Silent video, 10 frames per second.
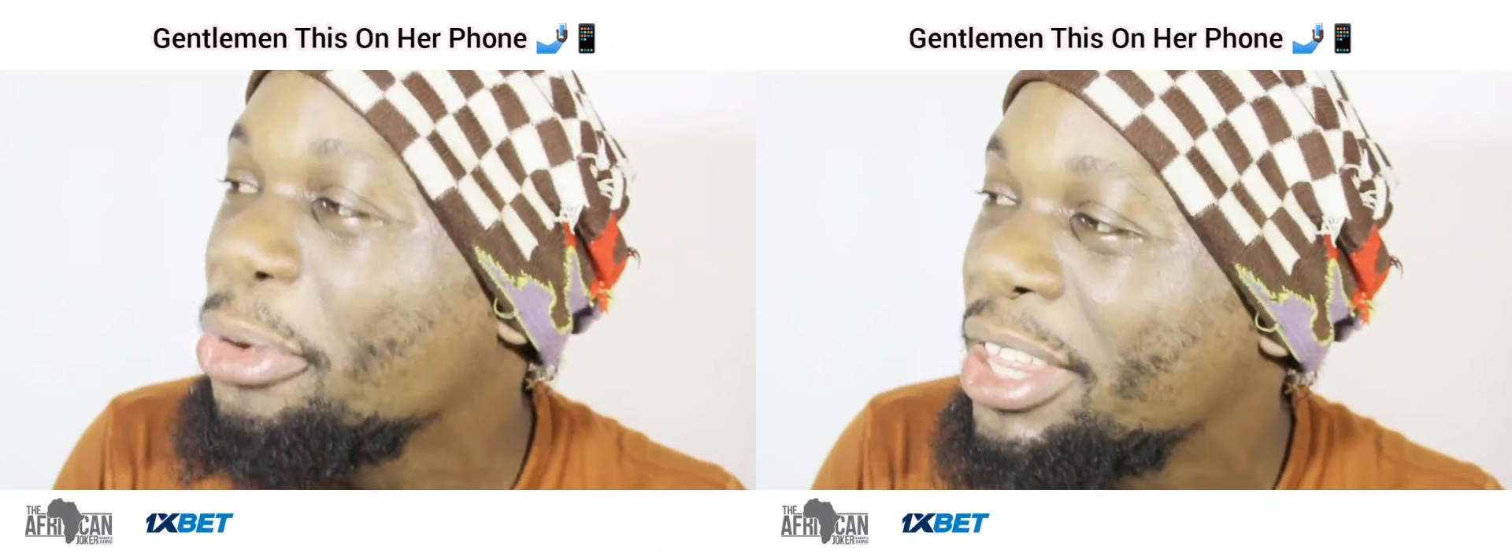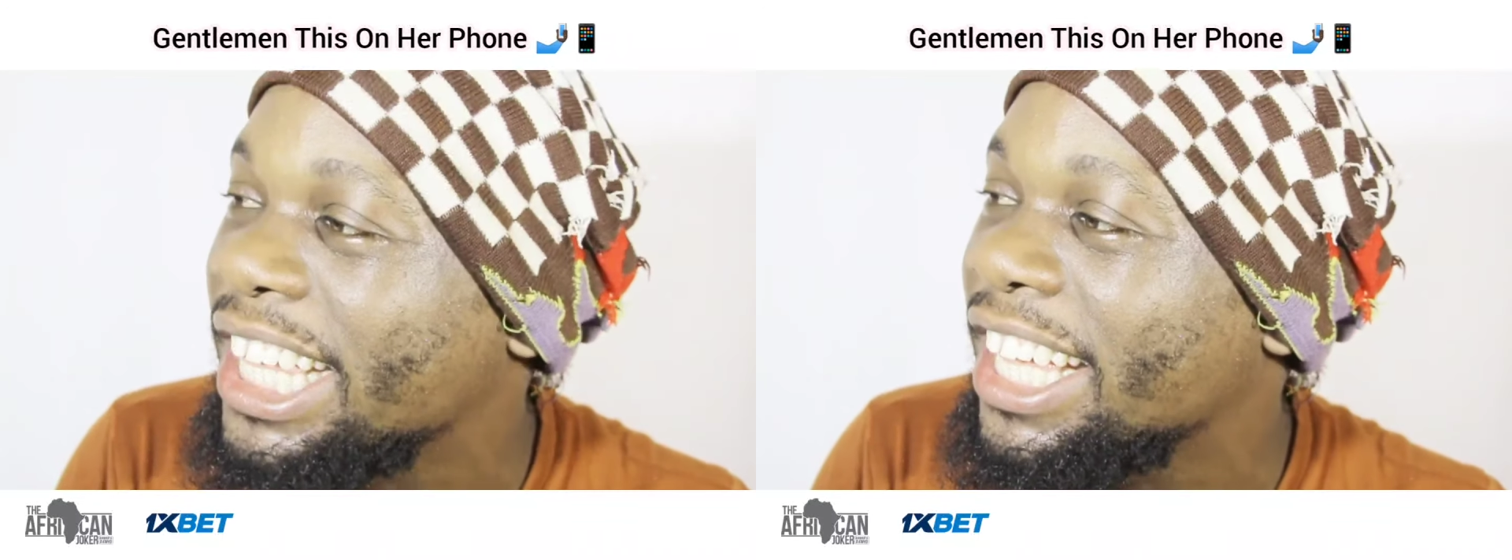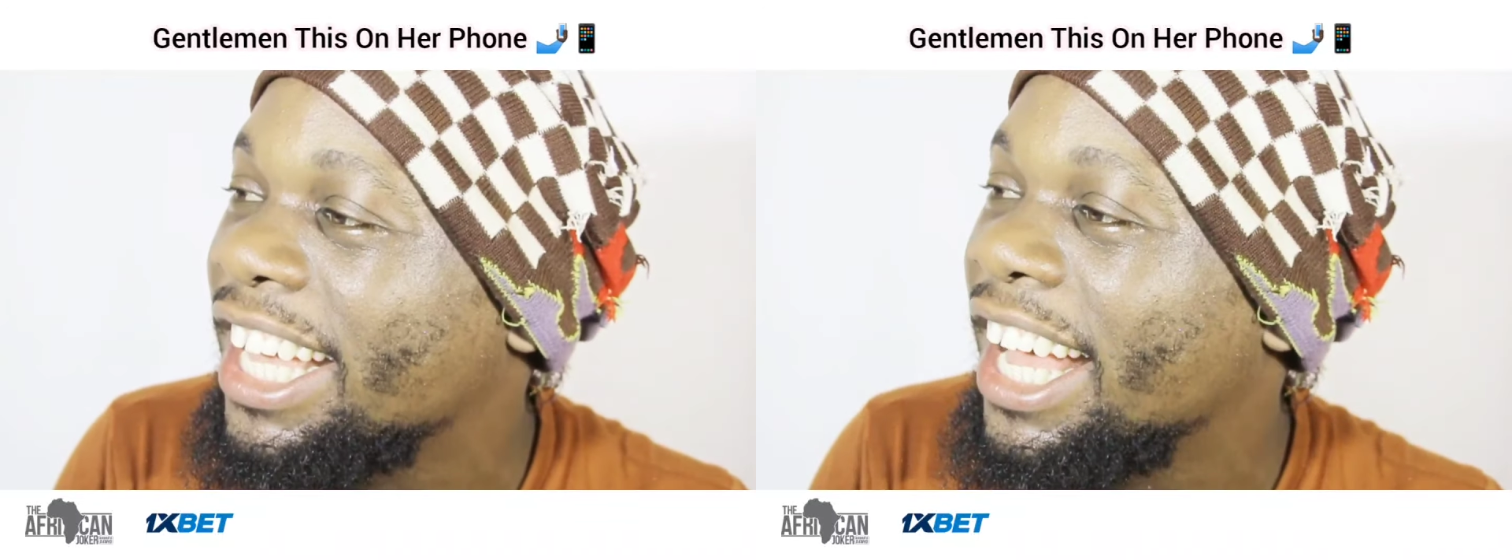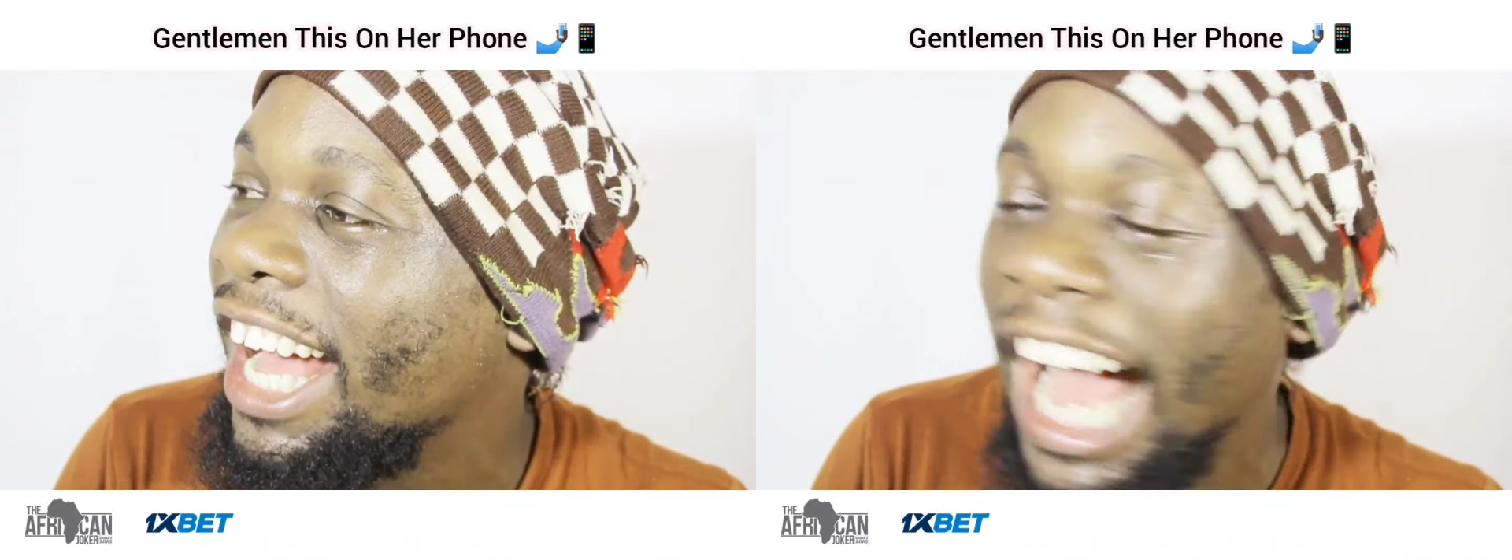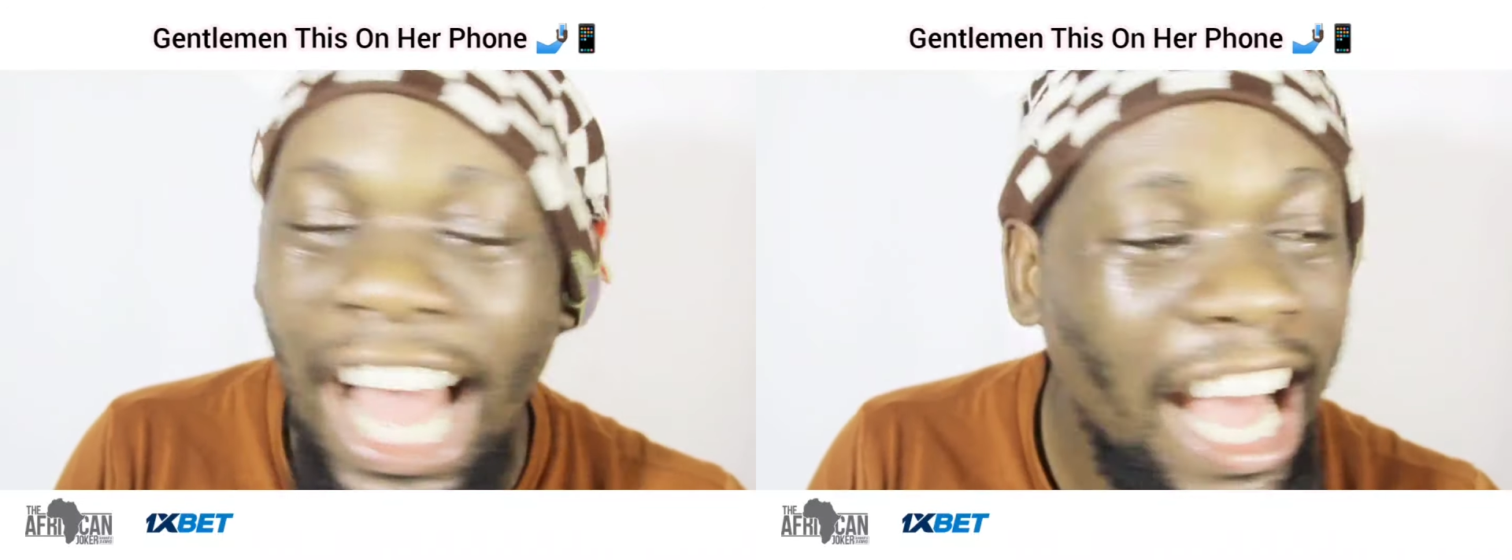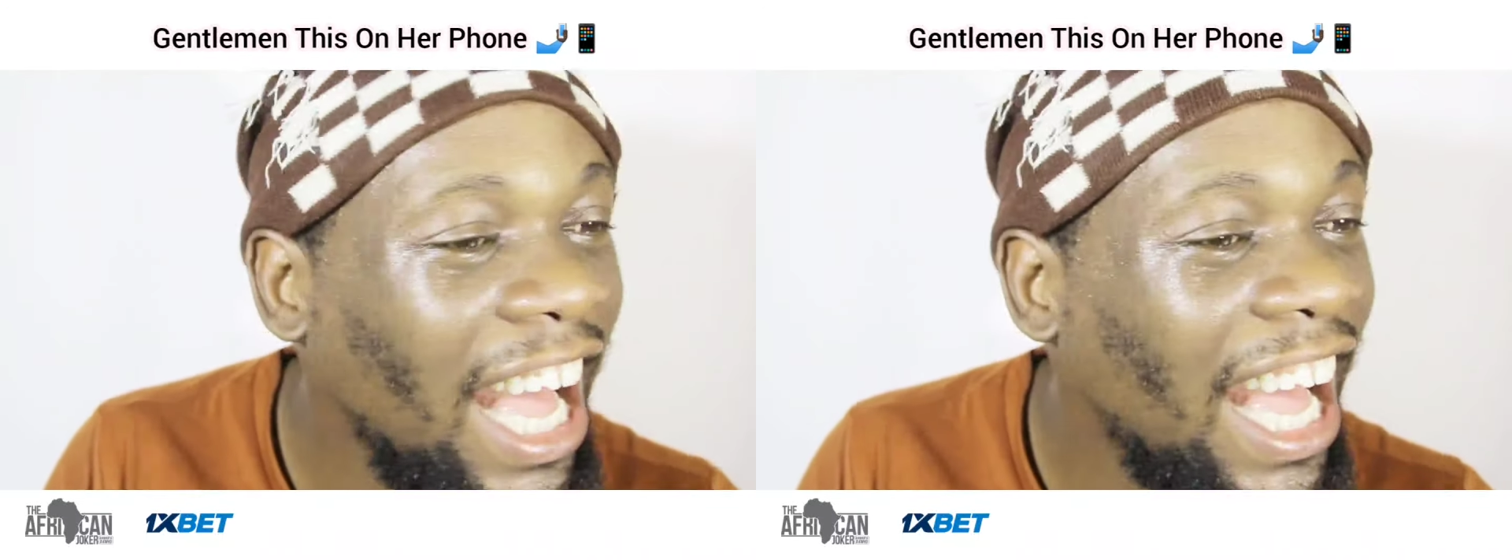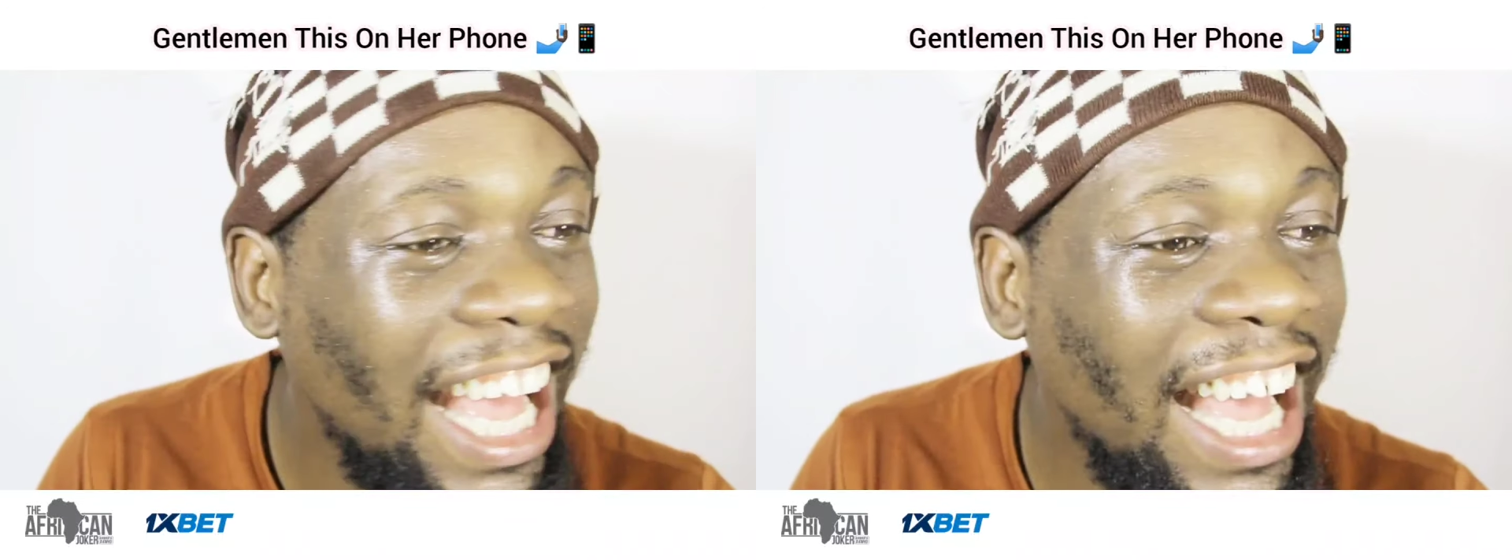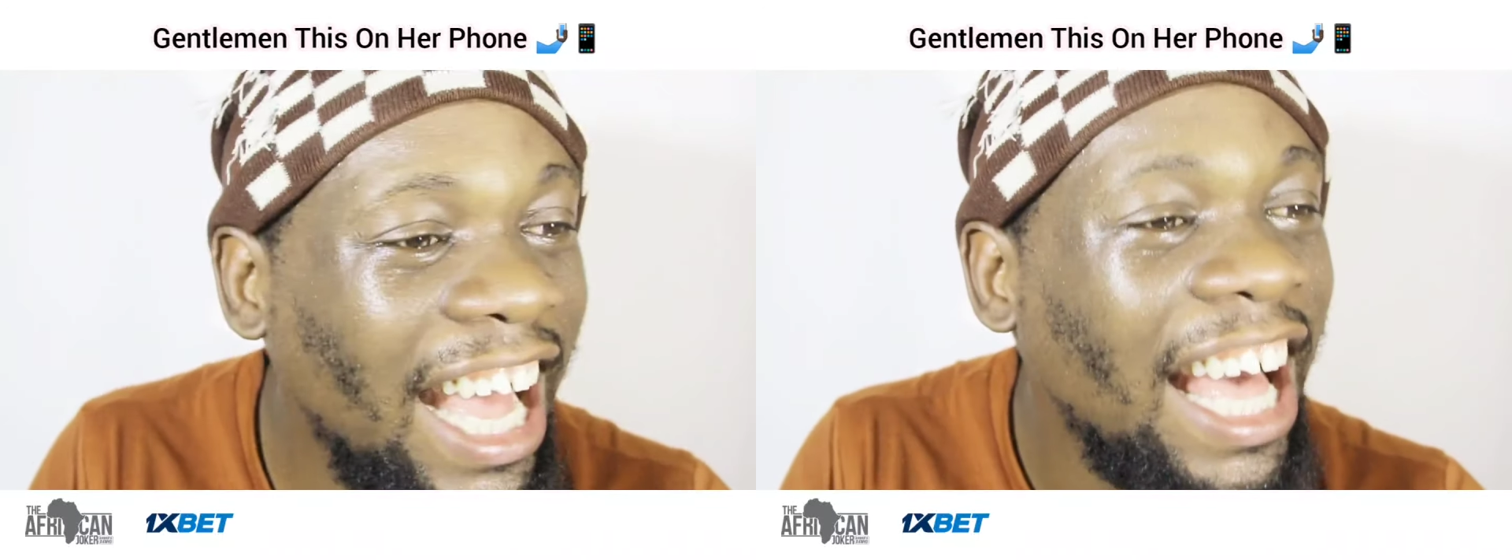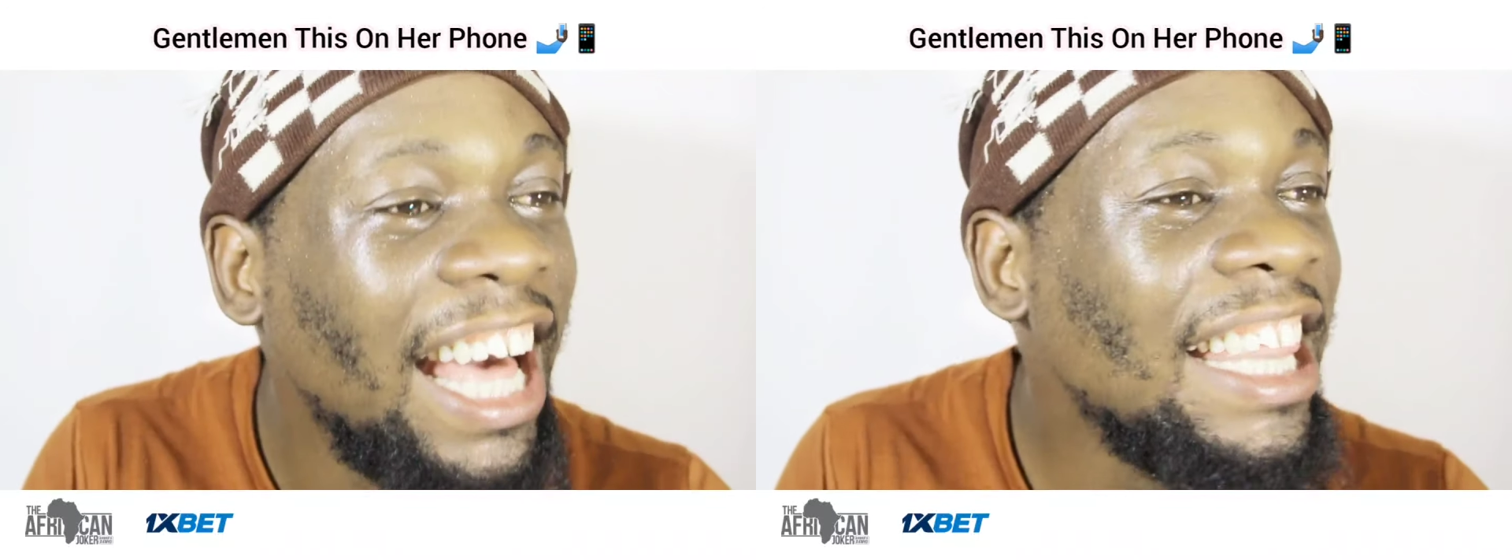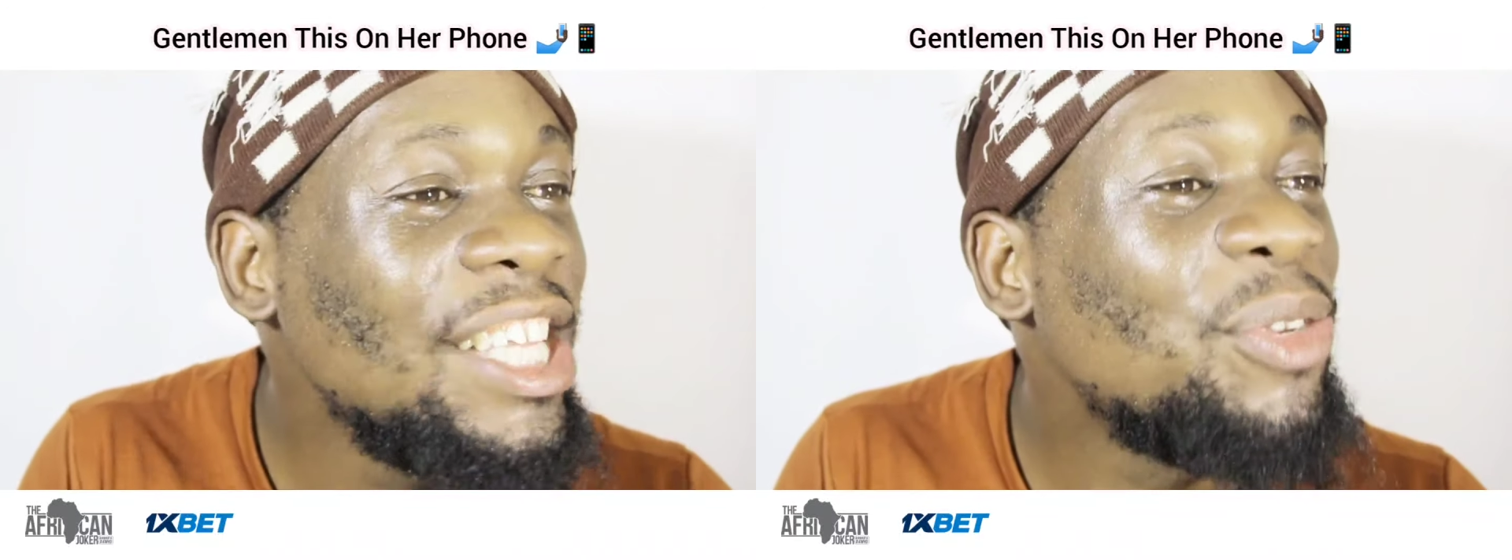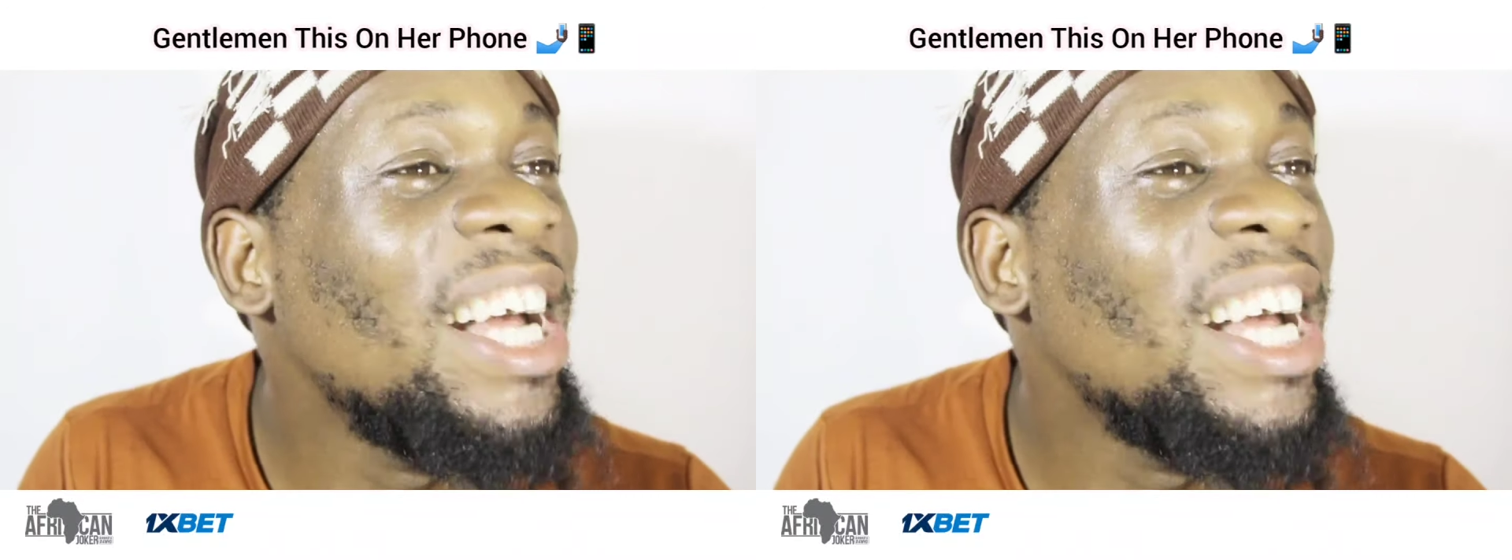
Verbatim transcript: Ruth. These